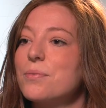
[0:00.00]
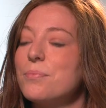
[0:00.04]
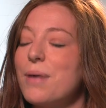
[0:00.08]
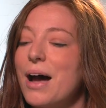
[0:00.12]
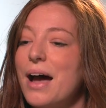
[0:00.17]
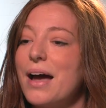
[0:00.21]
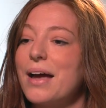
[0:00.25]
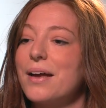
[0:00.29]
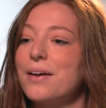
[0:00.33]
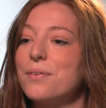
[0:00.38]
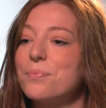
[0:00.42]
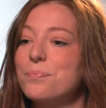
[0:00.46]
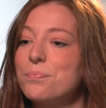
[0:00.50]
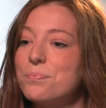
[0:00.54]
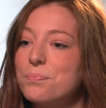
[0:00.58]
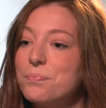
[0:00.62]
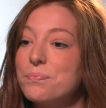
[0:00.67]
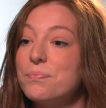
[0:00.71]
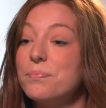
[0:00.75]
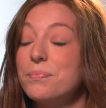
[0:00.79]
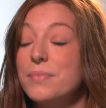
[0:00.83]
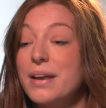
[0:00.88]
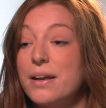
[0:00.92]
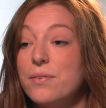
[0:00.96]
My
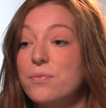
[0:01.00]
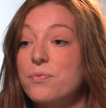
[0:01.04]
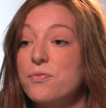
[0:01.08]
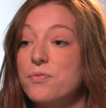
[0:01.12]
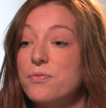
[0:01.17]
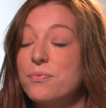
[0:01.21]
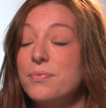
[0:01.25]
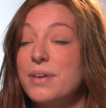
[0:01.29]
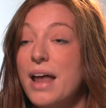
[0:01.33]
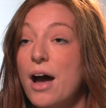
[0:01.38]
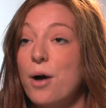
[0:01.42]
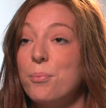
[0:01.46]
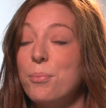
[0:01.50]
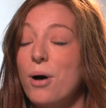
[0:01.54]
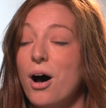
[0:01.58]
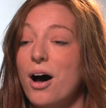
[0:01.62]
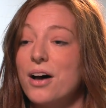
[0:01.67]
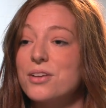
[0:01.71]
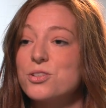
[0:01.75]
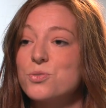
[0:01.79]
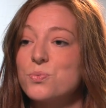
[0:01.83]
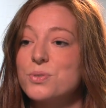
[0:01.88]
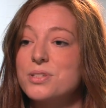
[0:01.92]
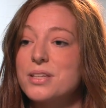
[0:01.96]
now
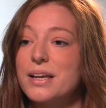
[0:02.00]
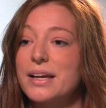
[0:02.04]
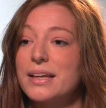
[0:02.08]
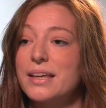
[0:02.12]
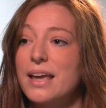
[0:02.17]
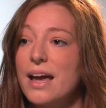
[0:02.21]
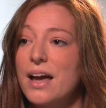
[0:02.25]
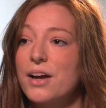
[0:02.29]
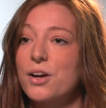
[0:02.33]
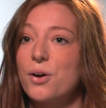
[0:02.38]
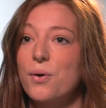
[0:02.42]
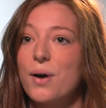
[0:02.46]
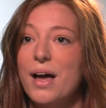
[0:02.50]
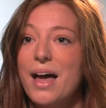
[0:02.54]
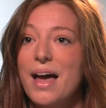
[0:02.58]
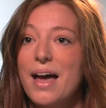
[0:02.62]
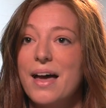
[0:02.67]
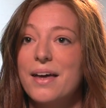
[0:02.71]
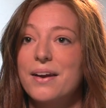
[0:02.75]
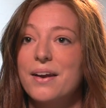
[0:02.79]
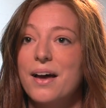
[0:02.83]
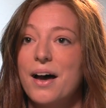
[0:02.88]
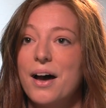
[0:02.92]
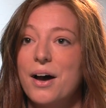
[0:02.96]
boss was like, yeah, go
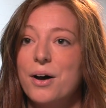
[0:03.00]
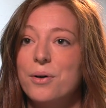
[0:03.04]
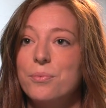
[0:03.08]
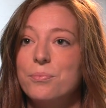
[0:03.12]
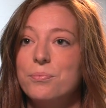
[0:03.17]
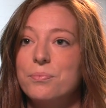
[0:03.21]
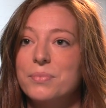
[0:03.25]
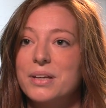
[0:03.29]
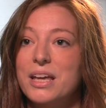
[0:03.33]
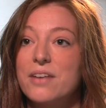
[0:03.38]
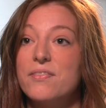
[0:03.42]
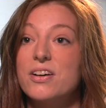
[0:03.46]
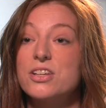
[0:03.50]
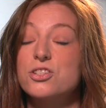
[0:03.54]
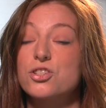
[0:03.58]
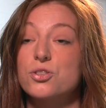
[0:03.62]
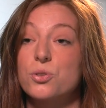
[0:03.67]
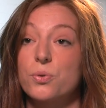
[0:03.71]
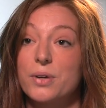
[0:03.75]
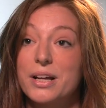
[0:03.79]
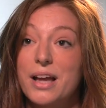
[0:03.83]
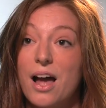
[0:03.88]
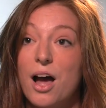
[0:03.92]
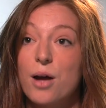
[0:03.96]
ahead, um, give us
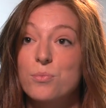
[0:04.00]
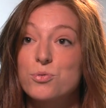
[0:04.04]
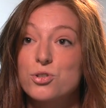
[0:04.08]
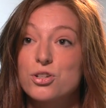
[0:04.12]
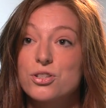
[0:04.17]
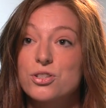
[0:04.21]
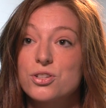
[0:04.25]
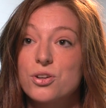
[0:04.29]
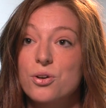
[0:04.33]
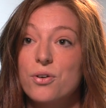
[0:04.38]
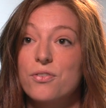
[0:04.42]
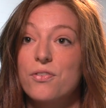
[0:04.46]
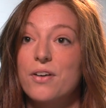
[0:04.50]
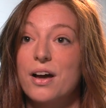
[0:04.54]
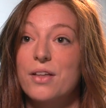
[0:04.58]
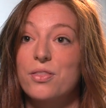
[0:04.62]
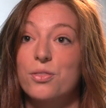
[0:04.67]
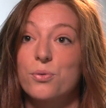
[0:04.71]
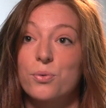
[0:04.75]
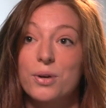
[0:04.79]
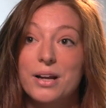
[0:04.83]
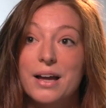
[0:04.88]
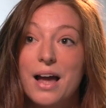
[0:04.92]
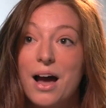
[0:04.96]
three options, go
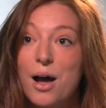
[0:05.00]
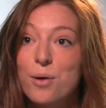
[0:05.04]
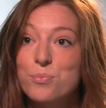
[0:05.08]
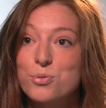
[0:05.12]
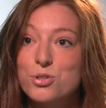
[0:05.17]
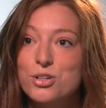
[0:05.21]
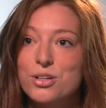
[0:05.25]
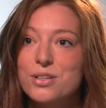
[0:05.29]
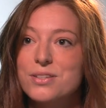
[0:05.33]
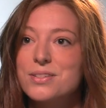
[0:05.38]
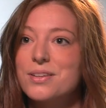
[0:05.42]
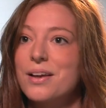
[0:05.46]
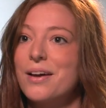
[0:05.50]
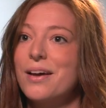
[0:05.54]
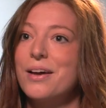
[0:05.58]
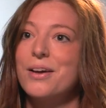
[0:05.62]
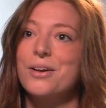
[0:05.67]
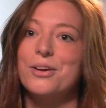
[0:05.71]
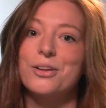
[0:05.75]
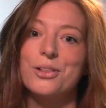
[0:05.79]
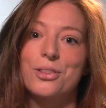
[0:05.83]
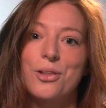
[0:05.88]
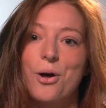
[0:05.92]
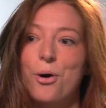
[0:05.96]
find three options,
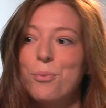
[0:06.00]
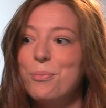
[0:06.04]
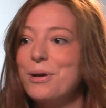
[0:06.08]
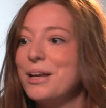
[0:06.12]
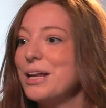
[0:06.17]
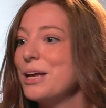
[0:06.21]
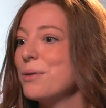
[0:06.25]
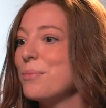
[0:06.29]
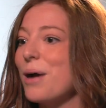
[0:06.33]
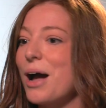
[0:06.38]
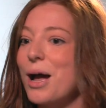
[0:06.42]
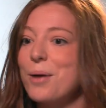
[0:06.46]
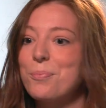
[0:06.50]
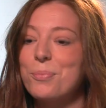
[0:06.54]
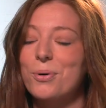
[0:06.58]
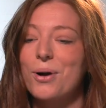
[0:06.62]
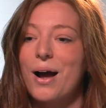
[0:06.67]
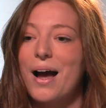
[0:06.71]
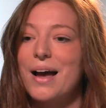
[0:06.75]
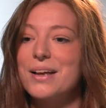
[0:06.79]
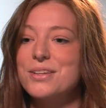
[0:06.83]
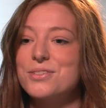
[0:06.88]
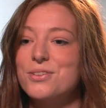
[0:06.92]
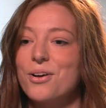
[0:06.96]
low, medium, high
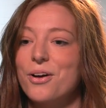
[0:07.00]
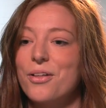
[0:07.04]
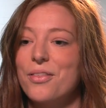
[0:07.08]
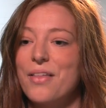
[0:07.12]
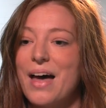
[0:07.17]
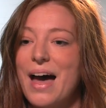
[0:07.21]
price, all